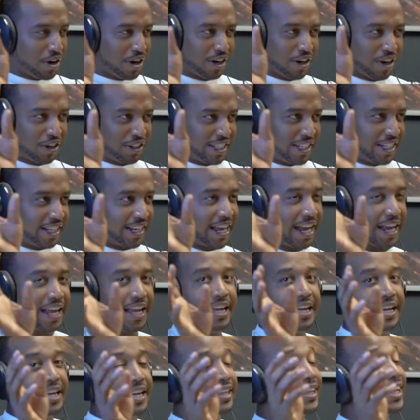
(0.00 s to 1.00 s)
in our DNA
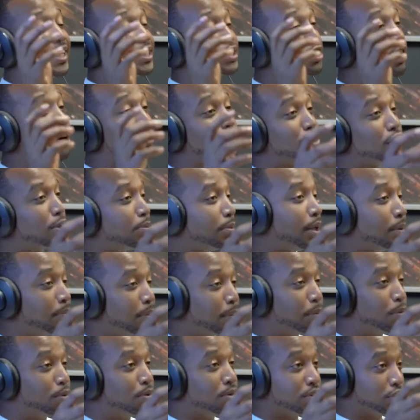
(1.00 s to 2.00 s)
that saw so many
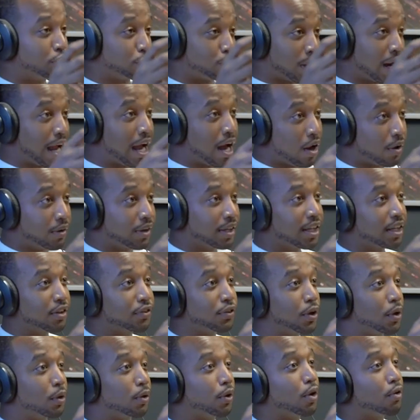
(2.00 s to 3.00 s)
people drown and get
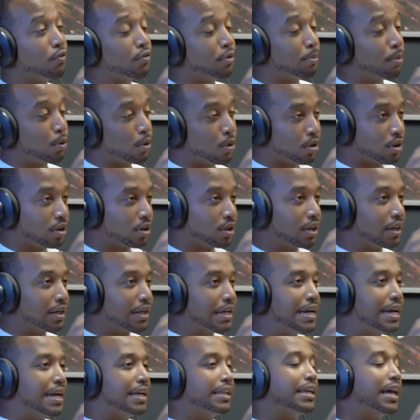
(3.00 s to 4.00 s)
thrown oh, overboard shit.
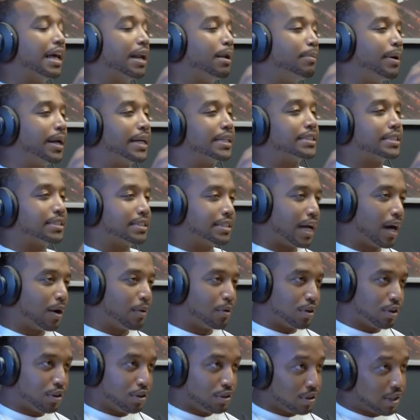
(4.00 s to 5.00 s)
Okay. that it makes us not
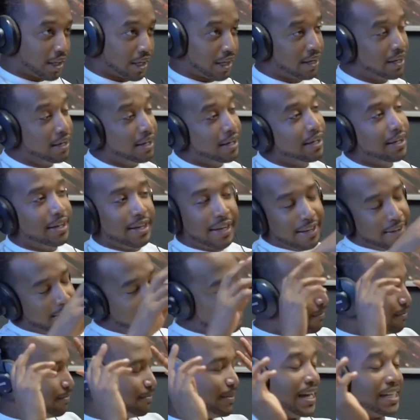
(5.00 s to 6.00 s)
want to do that. Mm-hmm.
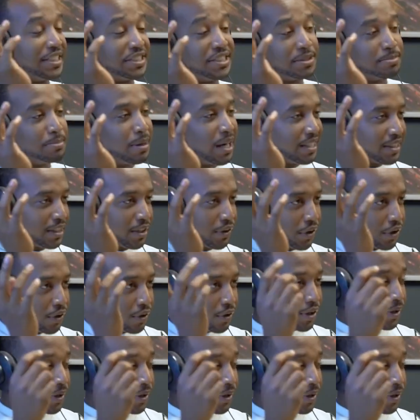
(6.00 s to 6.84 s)
That's just my theory on